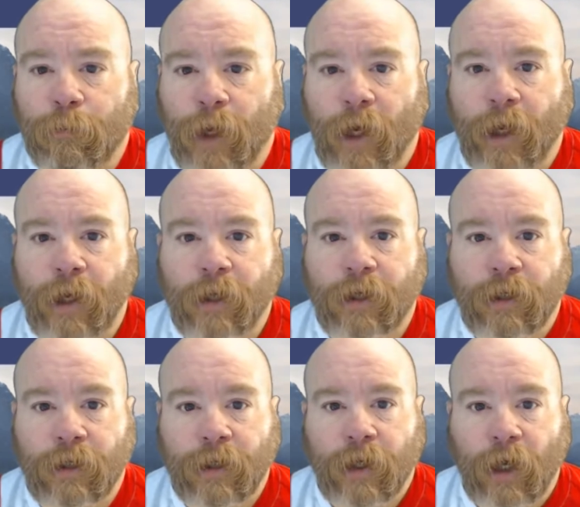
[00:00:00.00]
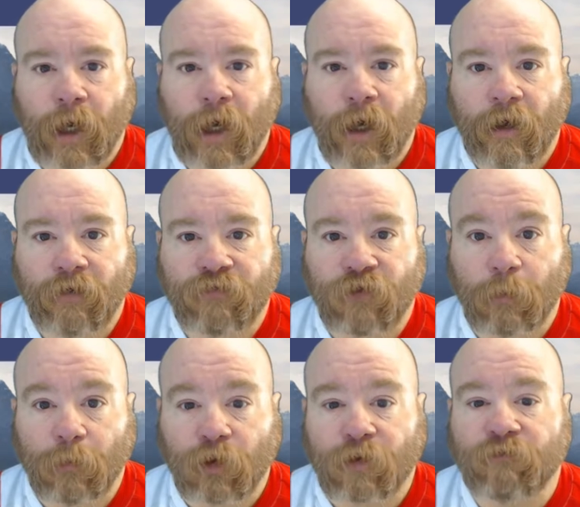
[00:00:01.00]
But so
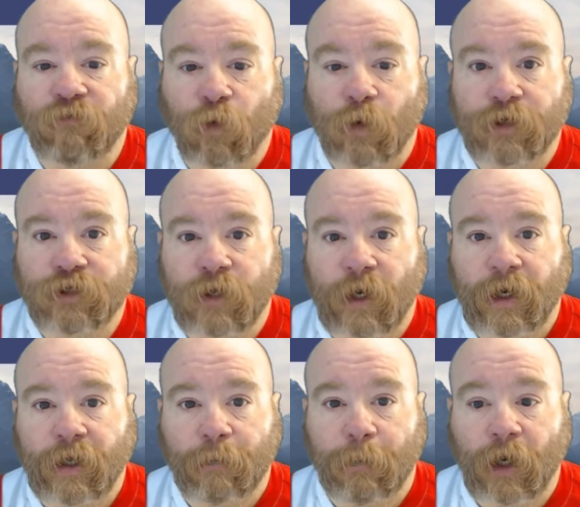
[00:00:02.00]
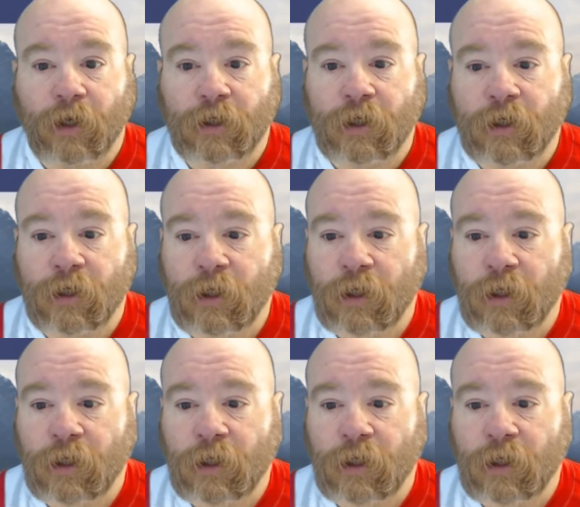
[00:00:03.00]
I'm looking forward to trying the butter.